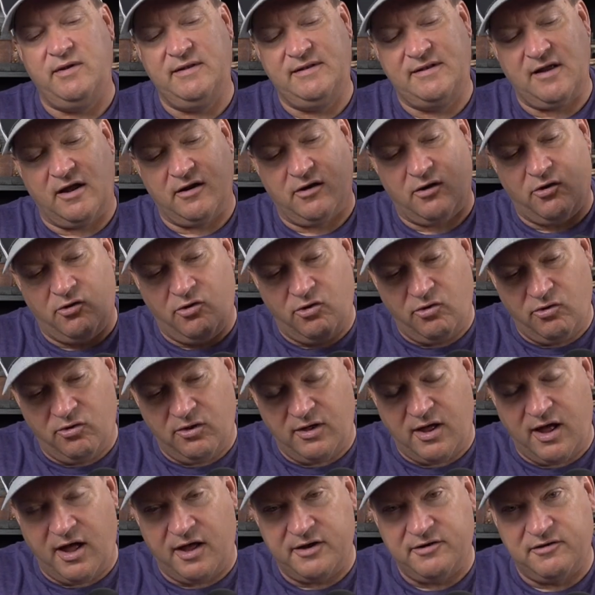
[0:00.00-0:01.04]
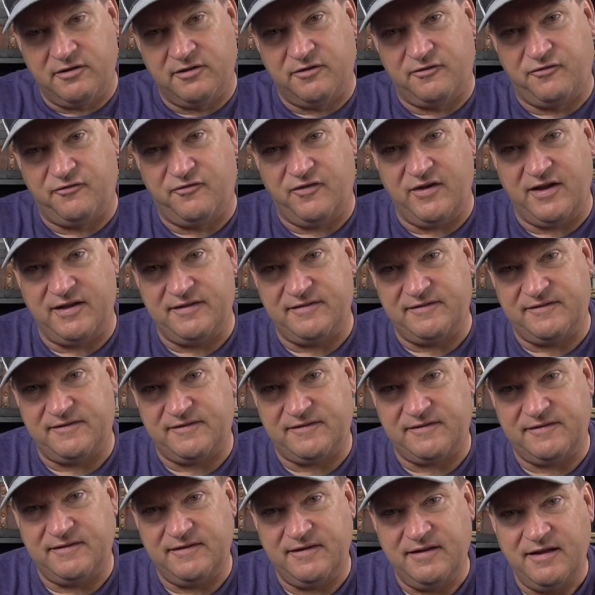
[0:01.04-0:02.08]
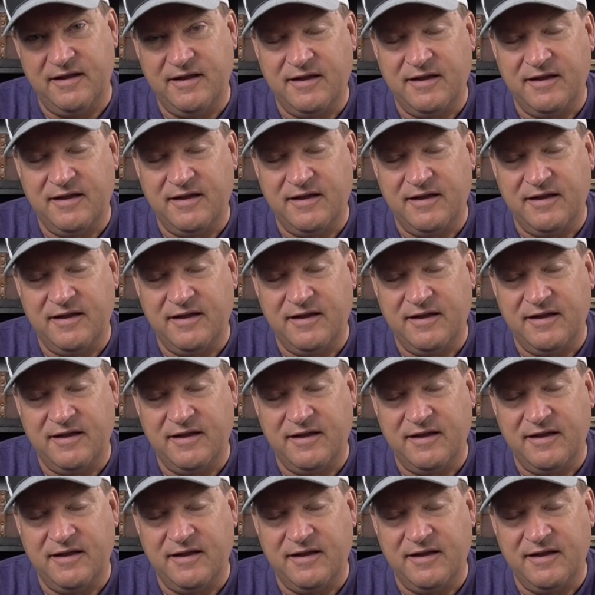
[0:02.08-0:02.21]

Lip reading: dug a hole under the fence